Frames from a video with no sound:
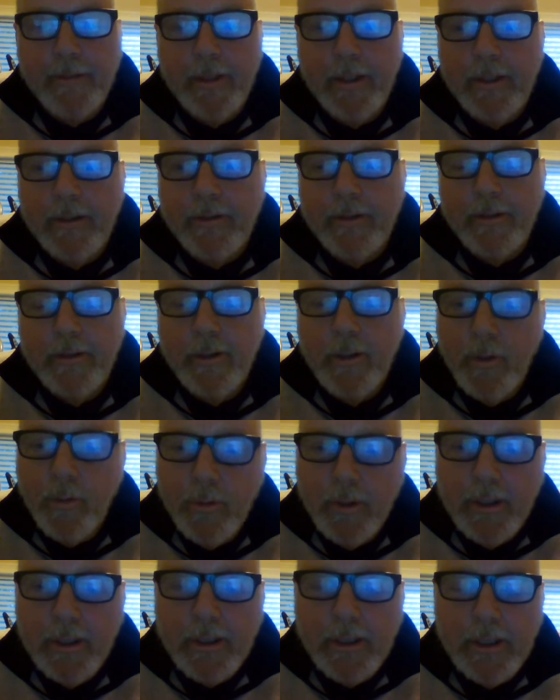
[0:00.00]
He said, "You know
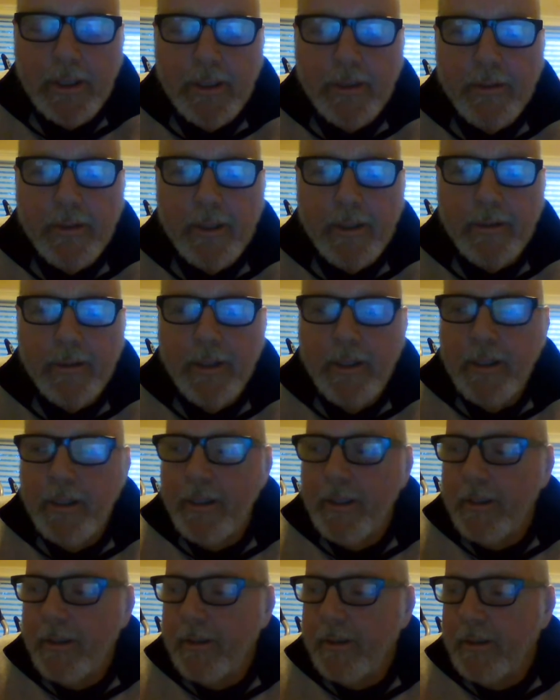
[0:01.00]
what?" He said,
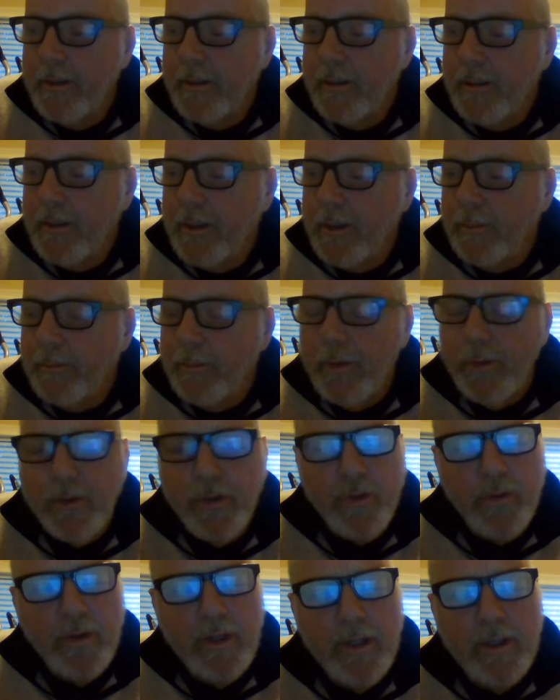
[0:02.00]

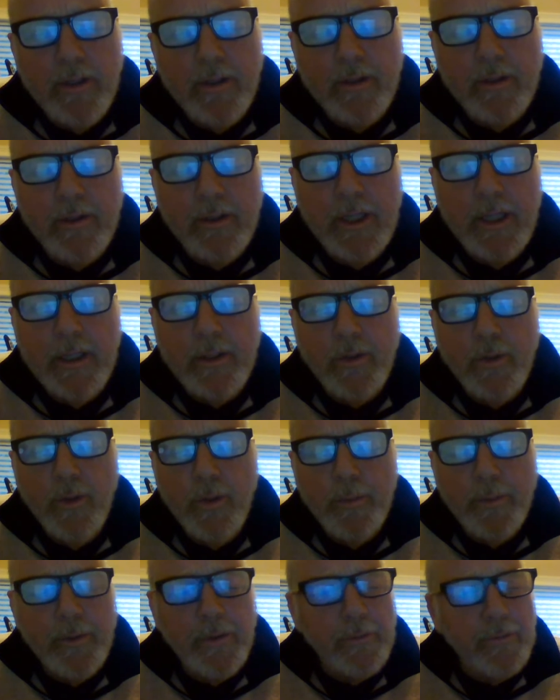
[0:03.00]
"Most state
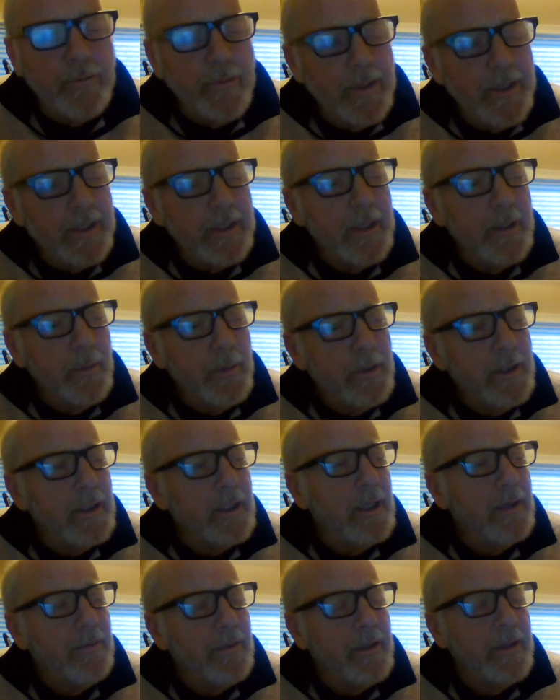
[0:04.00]
troopers, frankly, wouldn't
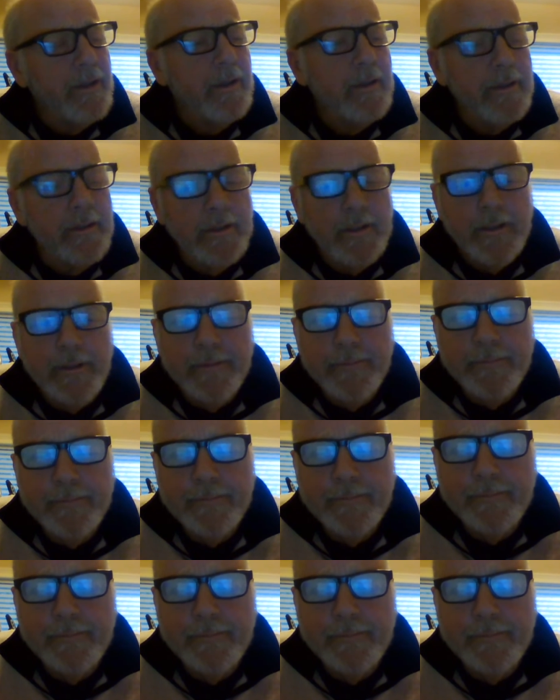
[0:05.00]
give a darn."